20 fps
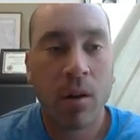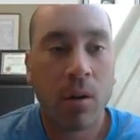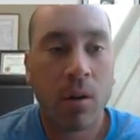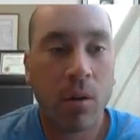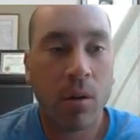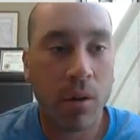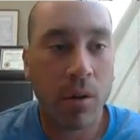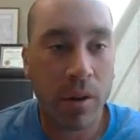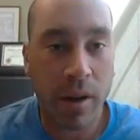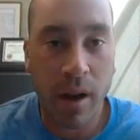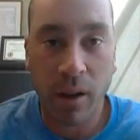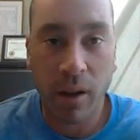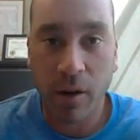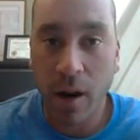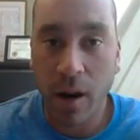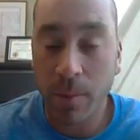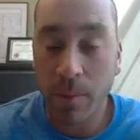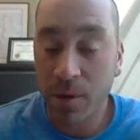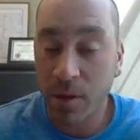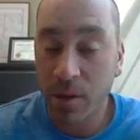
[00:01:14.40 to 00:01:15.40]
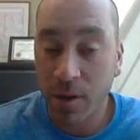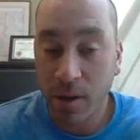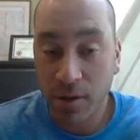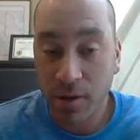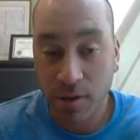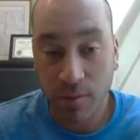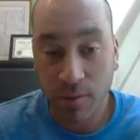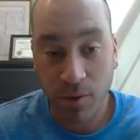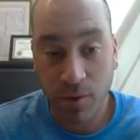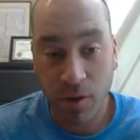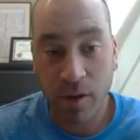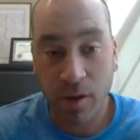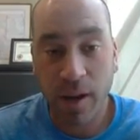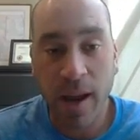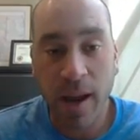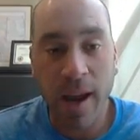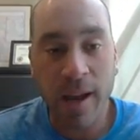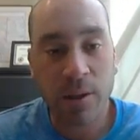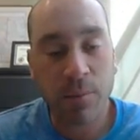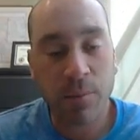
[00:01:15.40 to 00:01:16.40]
Or the other option is, if you're in
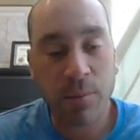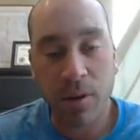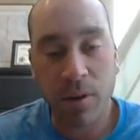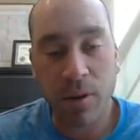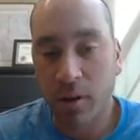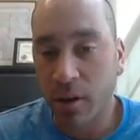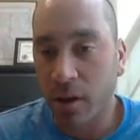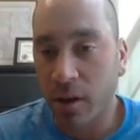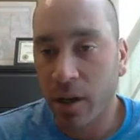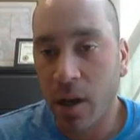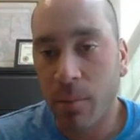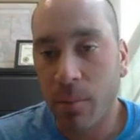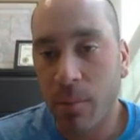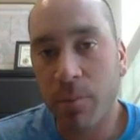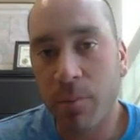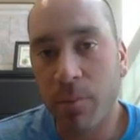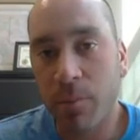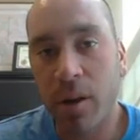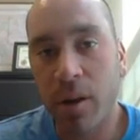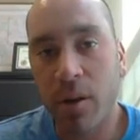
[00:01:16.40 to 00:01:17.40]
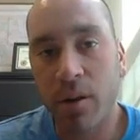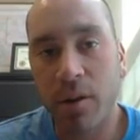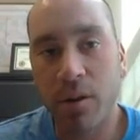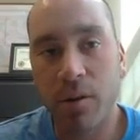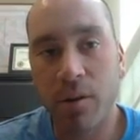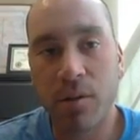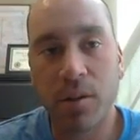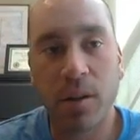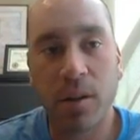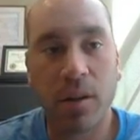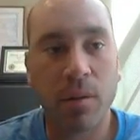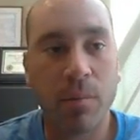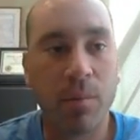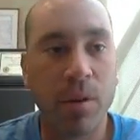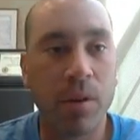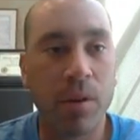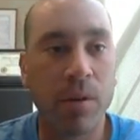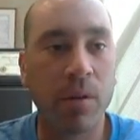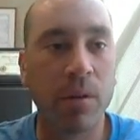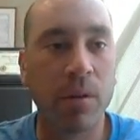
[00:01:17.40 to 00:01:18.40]
Casper, you can come up here and use the
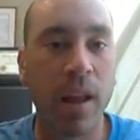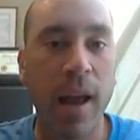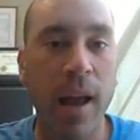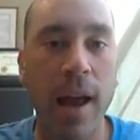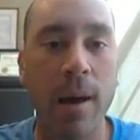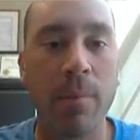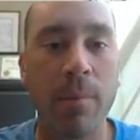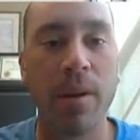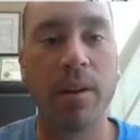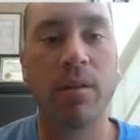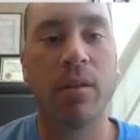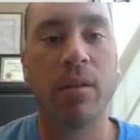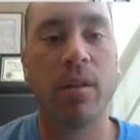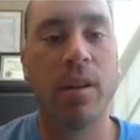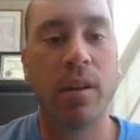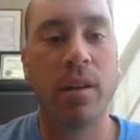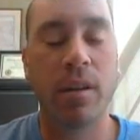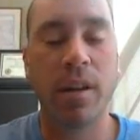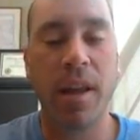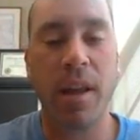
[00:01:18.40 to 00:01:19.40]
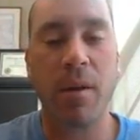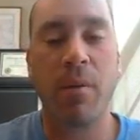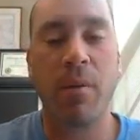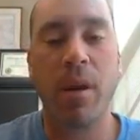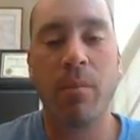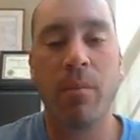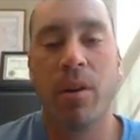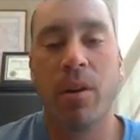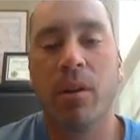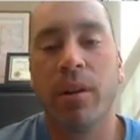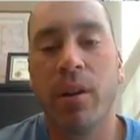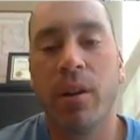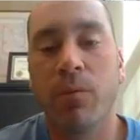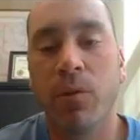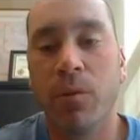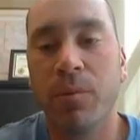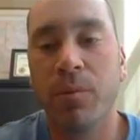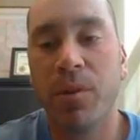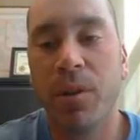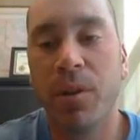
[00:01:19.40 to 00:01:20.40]
computer lab in Gateway Building
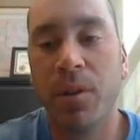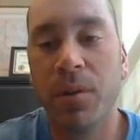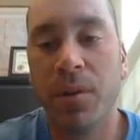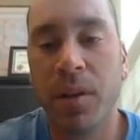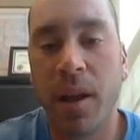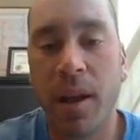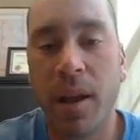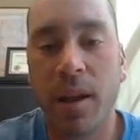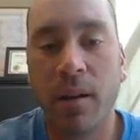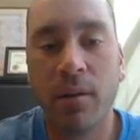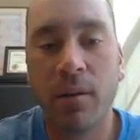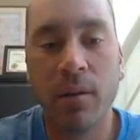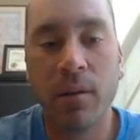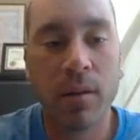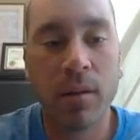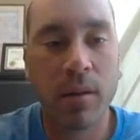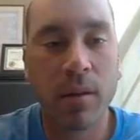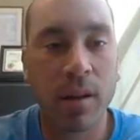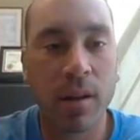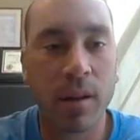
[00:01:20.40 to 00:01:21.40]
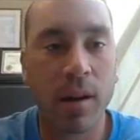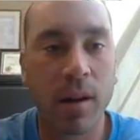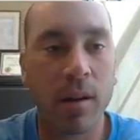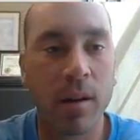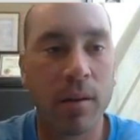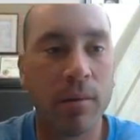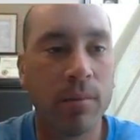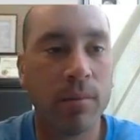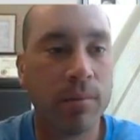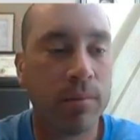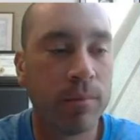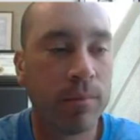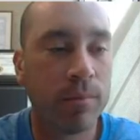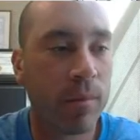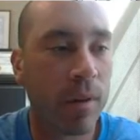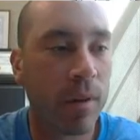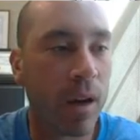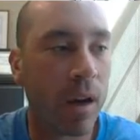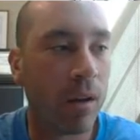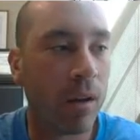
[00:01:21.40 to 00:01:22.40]
Room 210, and
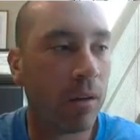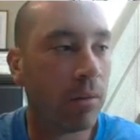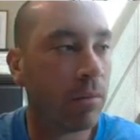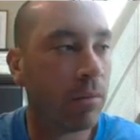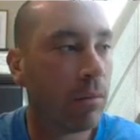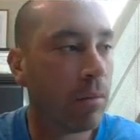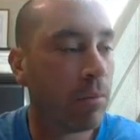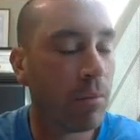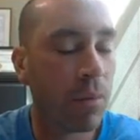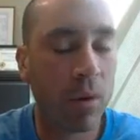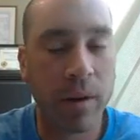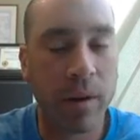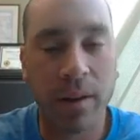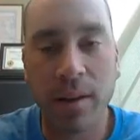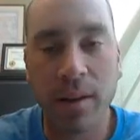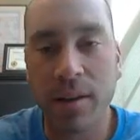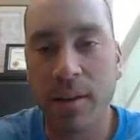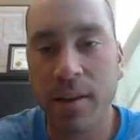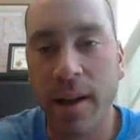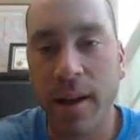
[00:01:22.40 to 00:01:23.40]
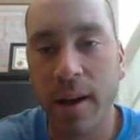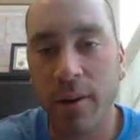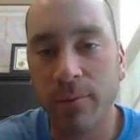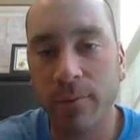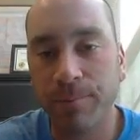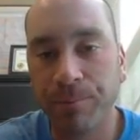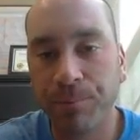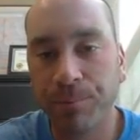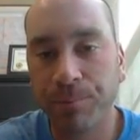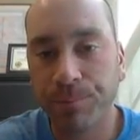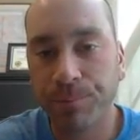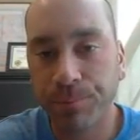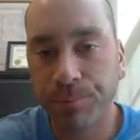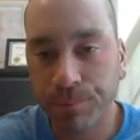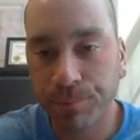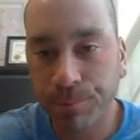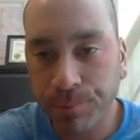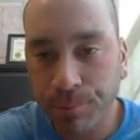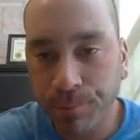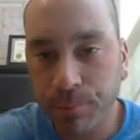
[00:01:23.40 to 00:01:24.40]
I'll point this out
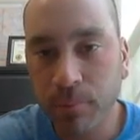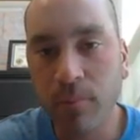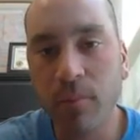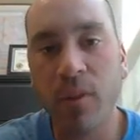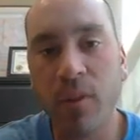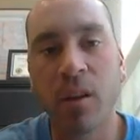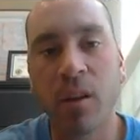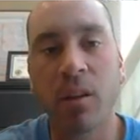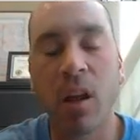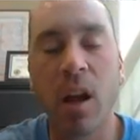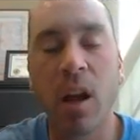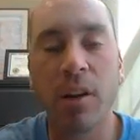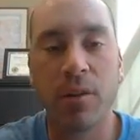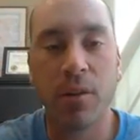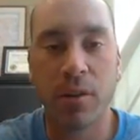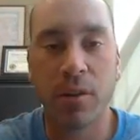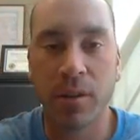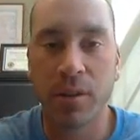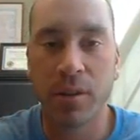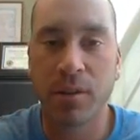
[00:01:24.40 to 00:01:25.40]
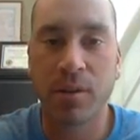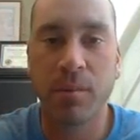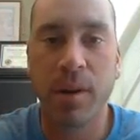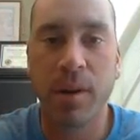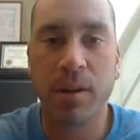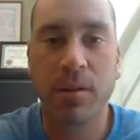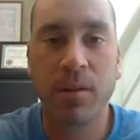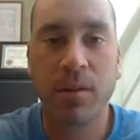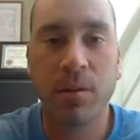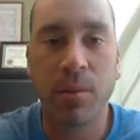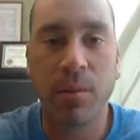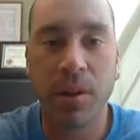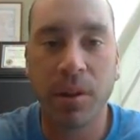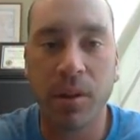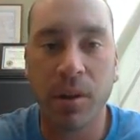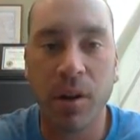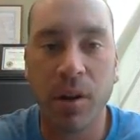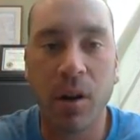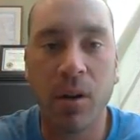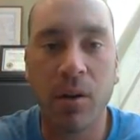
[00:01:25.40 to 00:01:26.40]
a lot during the semester, but
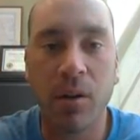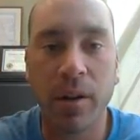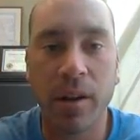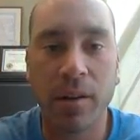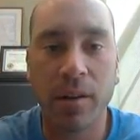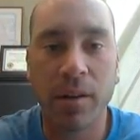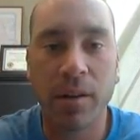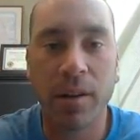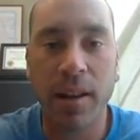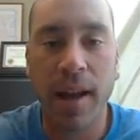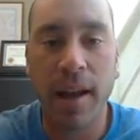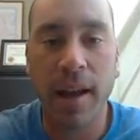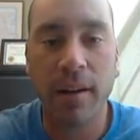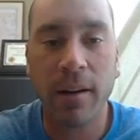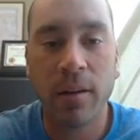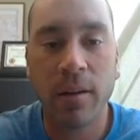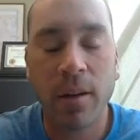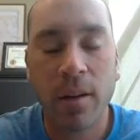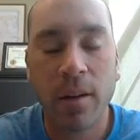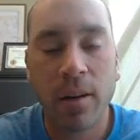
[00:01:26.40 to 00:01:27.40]
the code into that